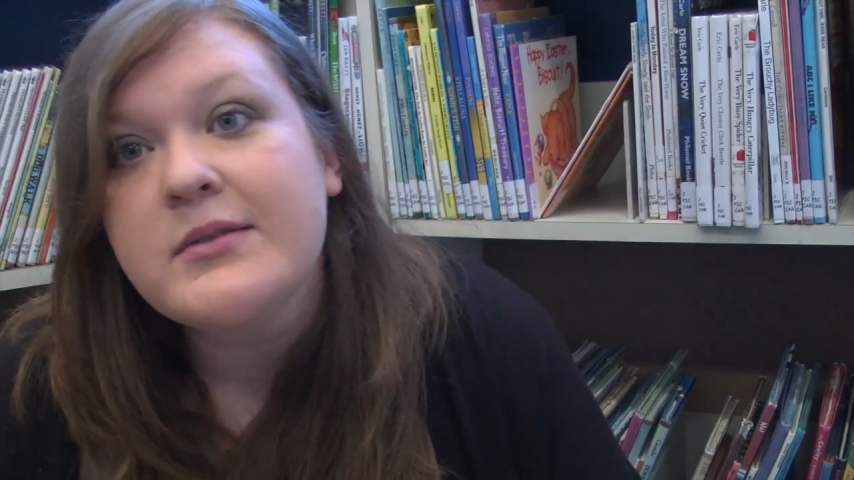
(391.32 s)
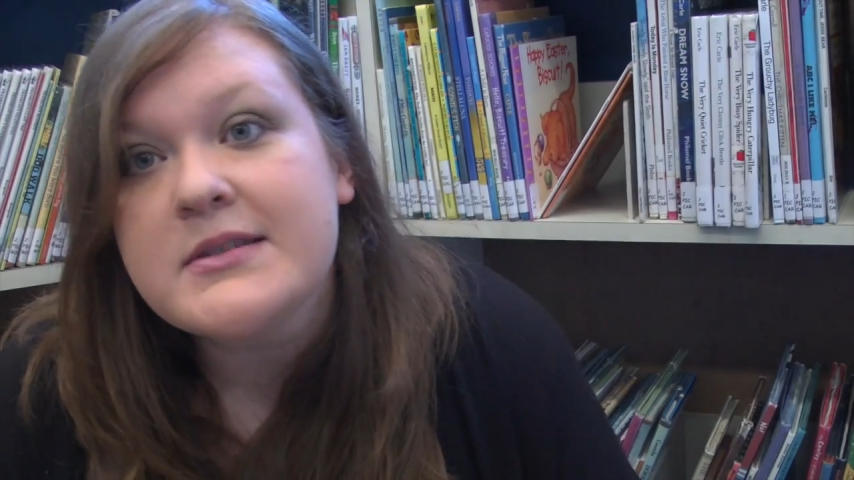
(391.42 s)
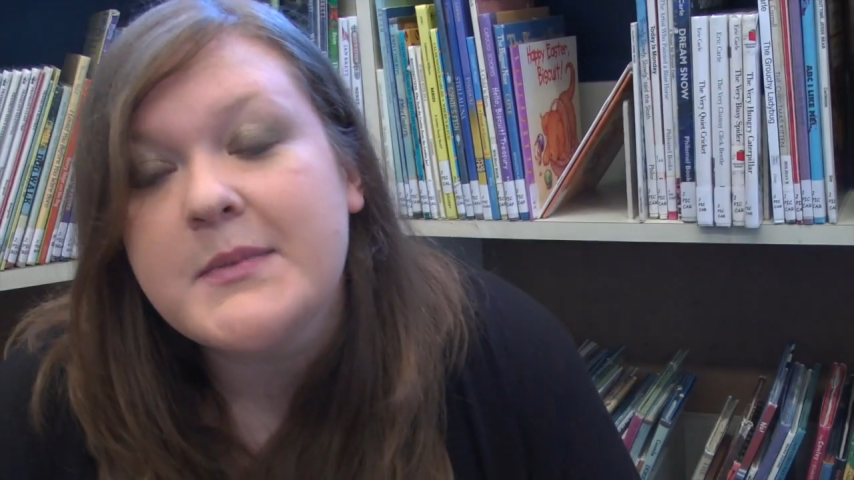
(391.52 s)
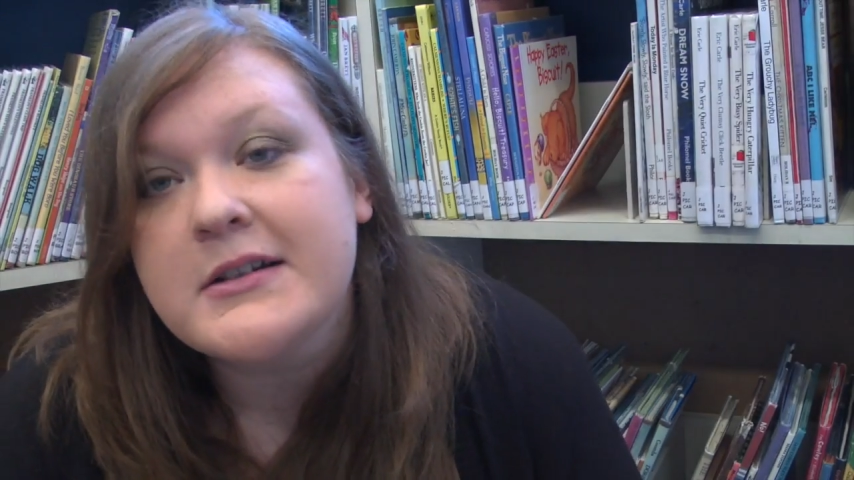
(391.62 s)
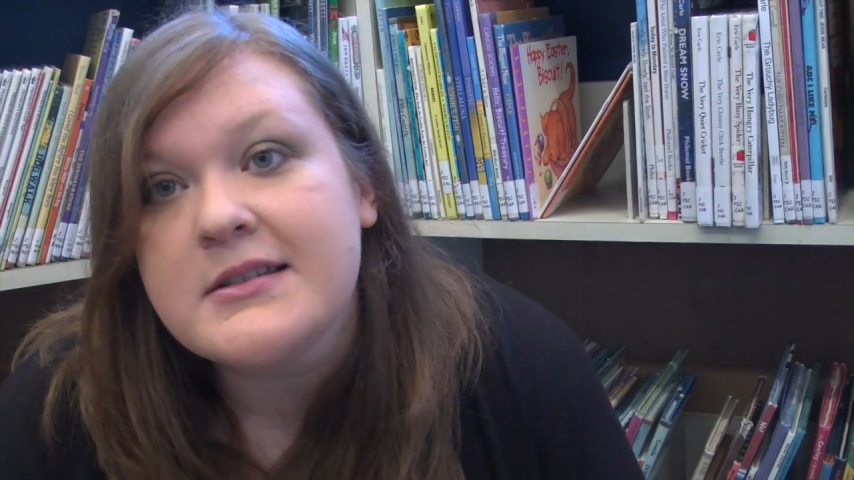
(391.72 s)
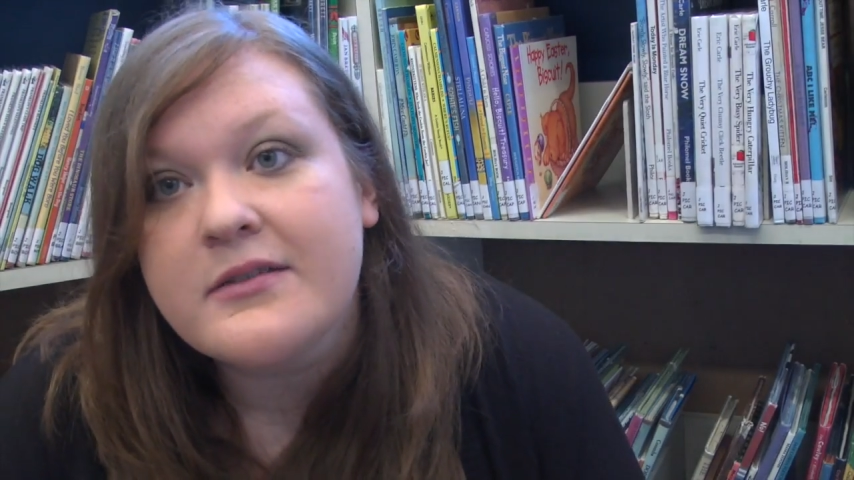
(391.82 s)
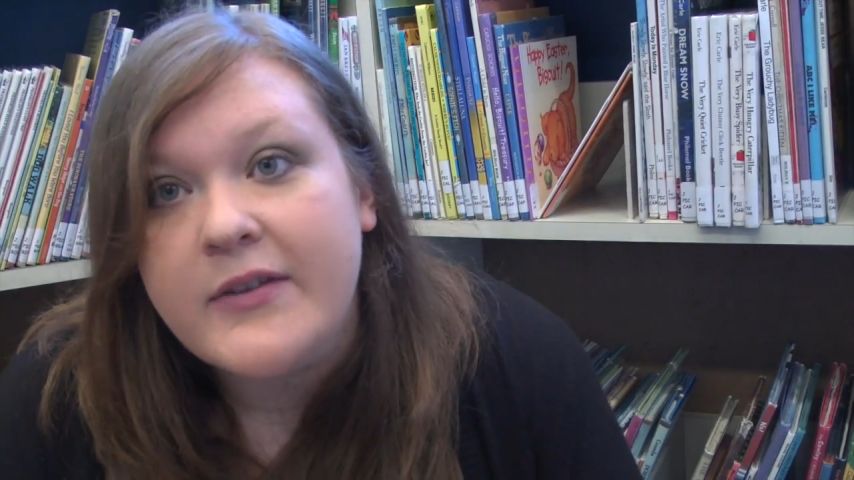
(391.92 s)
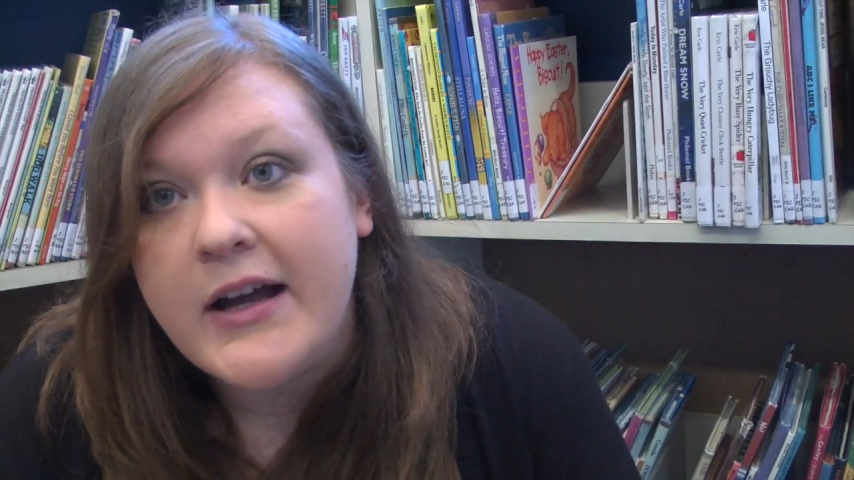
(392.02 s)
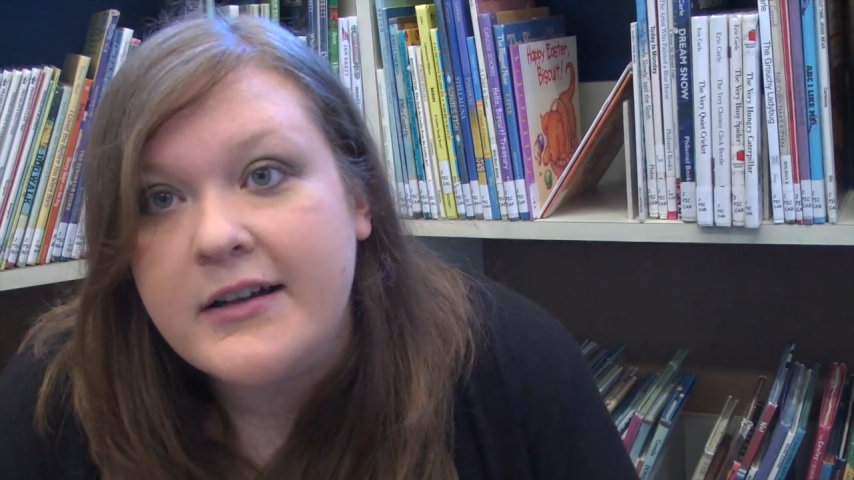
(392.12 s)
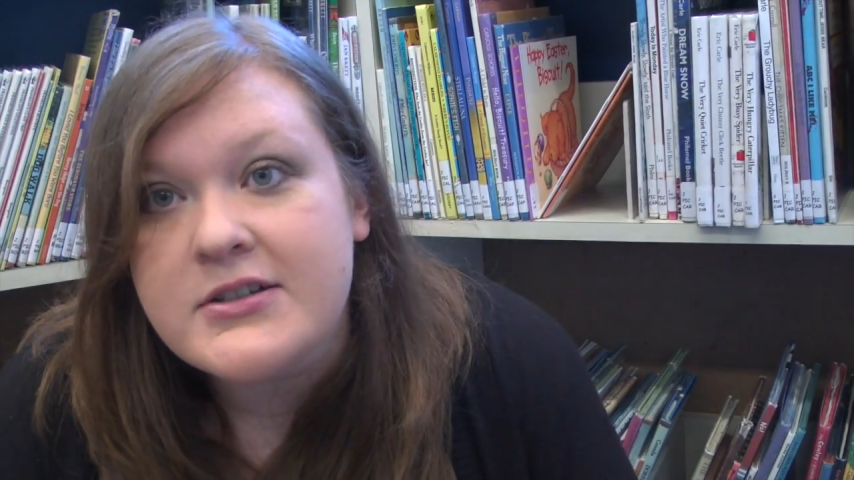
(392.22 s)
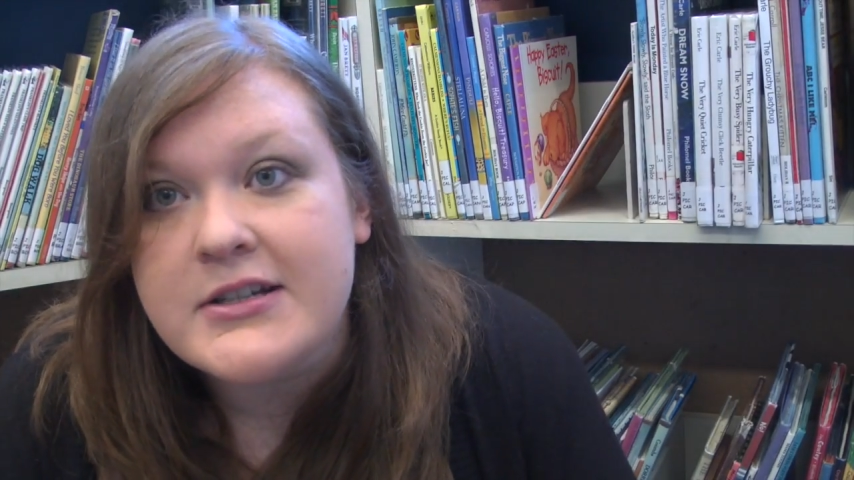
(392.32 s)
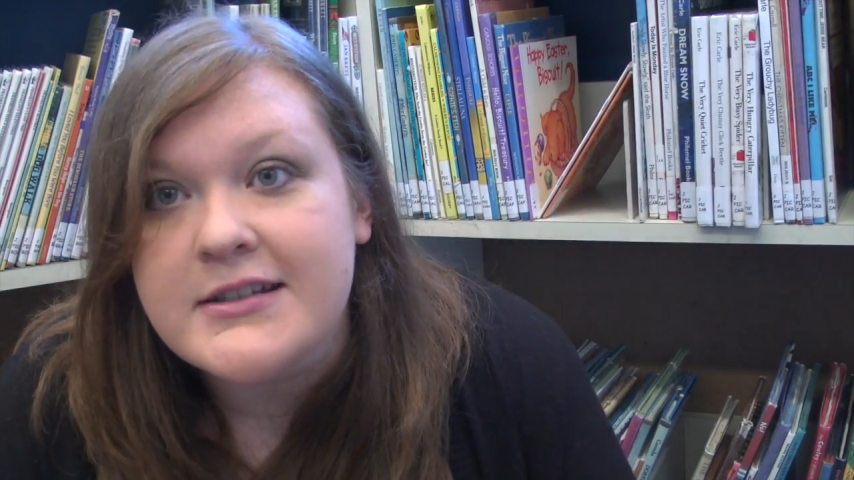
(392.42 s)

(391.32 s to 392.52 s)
outsmarts the fox.